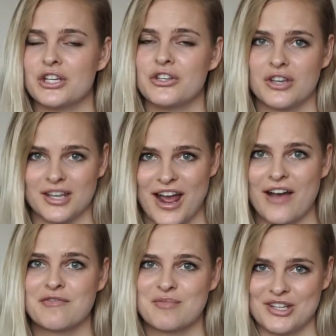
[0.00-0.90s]
You can
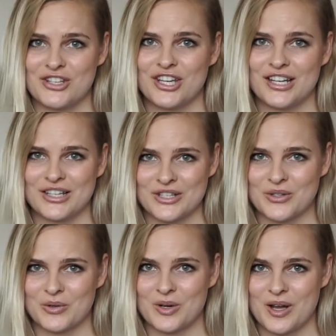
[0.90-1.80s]
have binge eating
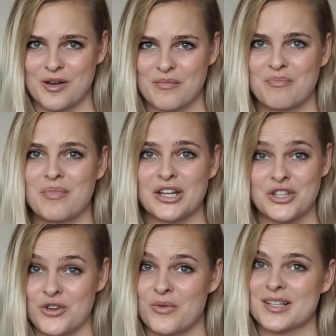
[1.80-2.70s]
disorder, but
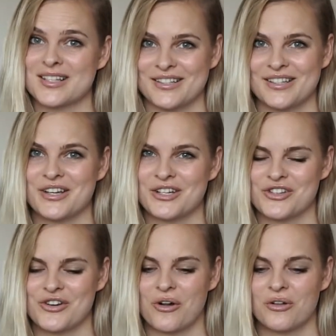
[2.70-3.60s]
you are still in
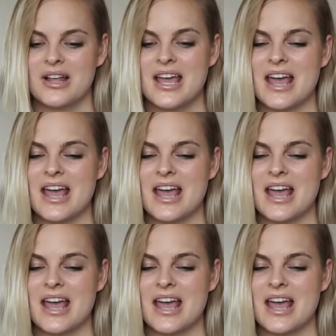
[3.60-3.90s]
control.